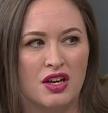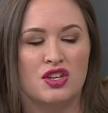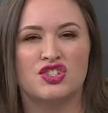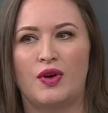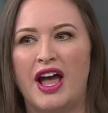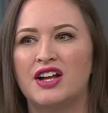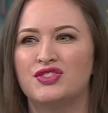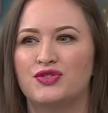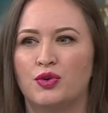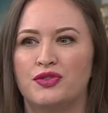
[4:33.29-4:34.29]
Right. So I had
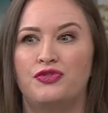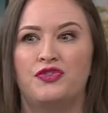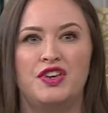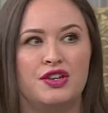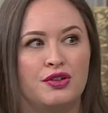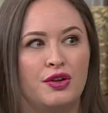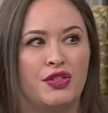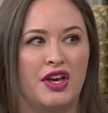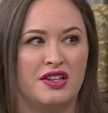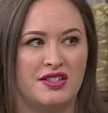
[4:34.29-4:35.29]
to sort of feel
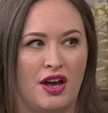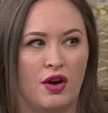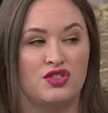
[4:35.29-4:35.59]
things out.